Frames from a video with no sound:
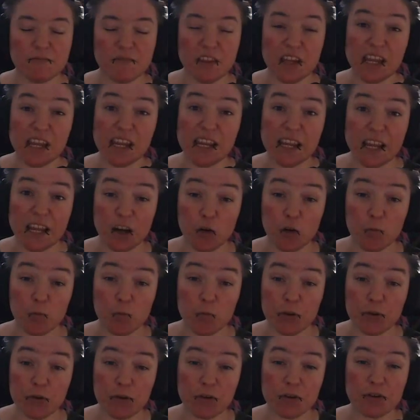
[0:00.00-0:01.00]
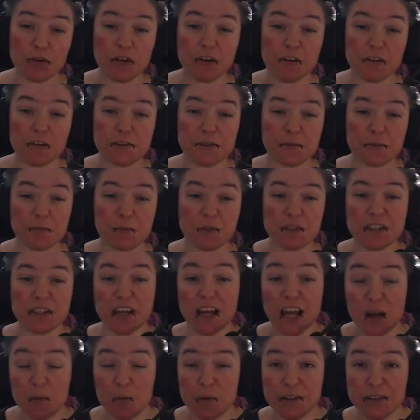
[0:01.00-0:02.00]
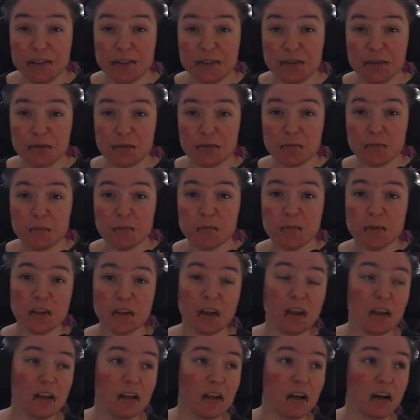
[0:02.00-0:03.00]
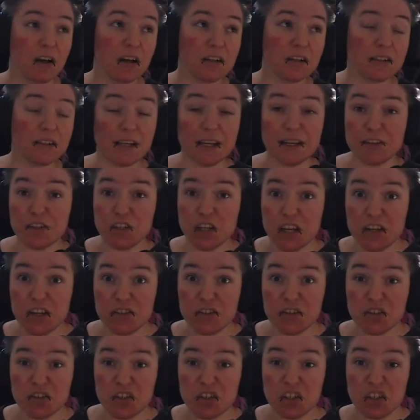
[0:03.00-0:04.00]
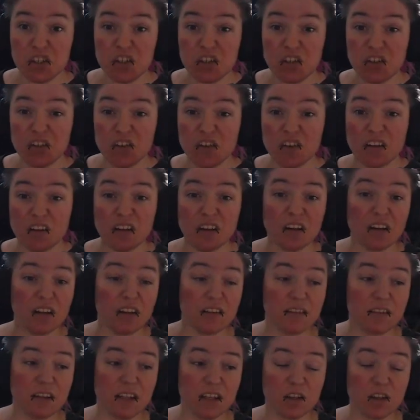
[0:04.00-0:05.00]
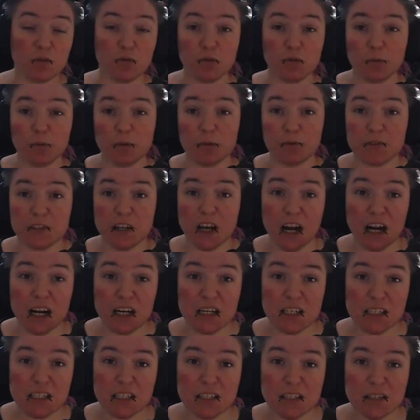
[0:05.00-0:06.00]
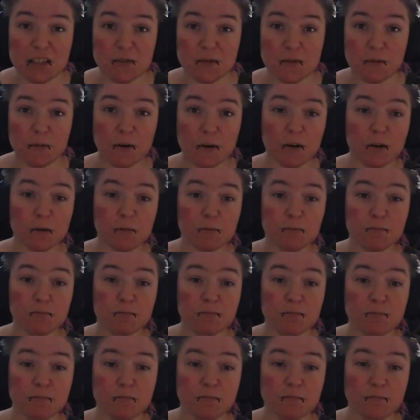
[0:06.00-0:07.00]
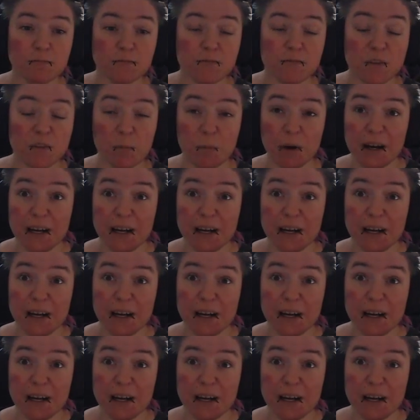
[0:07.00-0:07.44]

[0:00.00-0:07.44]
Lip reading: they help with your dog's metabolism, digestion. They can remove toxins from the